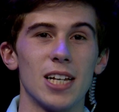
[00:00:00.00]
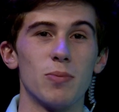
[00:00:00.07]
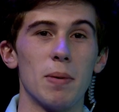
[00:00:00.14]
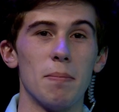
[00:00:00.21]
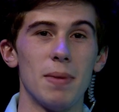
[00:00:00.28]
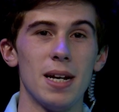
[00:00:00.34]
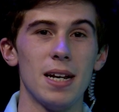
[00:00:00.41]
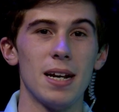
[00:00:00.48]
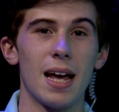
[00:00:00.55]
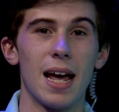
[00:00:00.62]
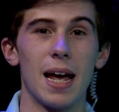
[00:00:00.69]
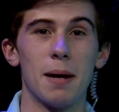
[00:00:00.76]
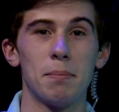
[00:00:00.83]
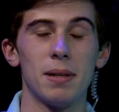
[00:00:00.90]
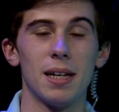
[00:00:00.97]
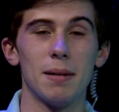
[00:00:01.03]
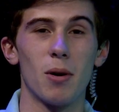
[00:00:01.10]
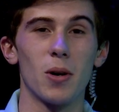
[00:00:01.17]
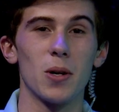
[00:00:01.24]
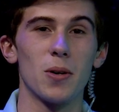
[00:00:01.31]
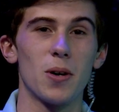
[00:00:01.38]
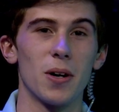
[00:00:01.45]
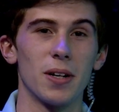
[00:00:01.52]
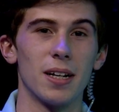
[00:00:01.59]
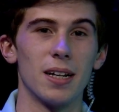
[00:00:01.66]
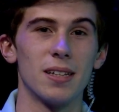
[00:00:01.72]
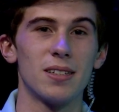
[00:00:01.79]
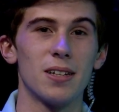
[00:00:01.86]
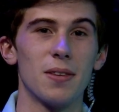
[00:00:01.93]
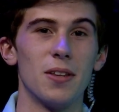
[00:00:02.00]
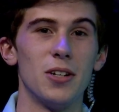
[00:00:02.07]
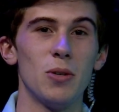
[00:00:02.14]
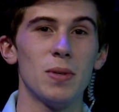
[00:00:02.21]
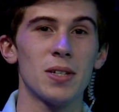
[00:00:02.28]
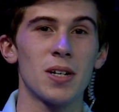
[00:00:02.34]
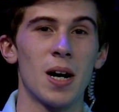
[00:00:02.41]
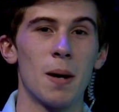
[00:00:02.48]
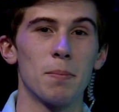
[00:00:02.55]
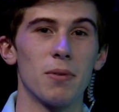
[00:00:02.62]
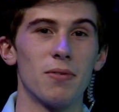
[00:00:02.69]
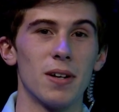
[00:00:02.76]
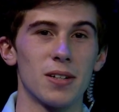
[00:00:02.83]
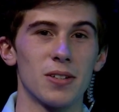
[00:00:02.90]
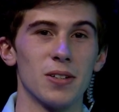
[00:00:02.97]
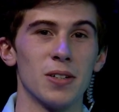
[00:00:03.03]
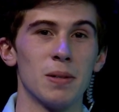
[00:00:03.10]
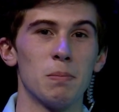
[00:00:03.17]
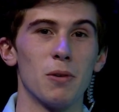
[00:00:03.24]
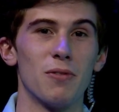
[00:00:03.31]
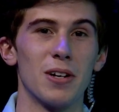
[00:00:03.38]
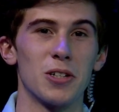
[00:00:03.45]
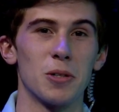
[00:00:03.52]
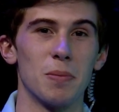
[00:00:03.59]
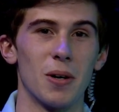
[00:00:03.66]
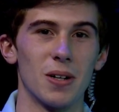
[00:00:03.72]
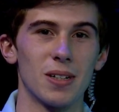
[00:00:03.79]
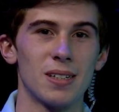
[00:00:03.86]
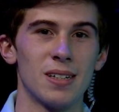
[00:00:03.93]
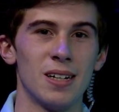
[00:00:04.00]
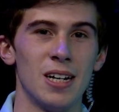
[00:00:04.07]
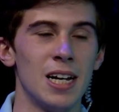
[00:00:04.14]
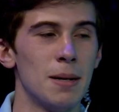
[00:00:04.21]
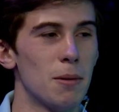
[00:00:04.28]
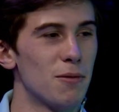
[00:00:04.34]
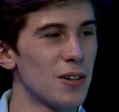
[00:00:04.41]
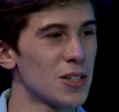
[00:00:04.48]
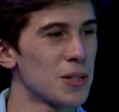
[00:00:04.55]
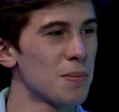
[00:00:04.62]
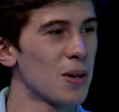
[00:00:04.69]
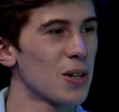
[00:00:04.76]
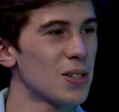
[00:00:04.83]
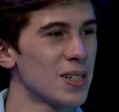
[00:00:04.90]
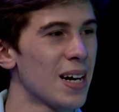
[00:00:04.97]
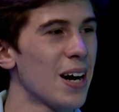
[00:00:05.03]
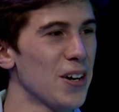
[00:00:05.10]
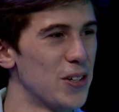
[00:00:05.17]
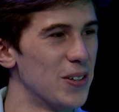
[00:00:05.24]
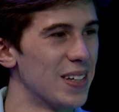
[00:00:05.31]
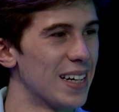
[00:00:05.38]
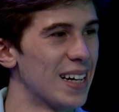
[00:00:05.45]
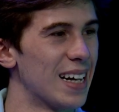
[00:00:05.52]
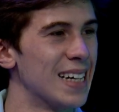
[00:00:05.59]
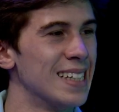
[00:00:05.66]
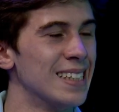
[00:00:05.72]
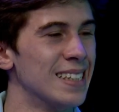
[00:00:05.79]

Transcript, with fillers: as we meet and play Mario Kart against the newest comm professor, Professor Marks. Professor Marks, how are you doing today?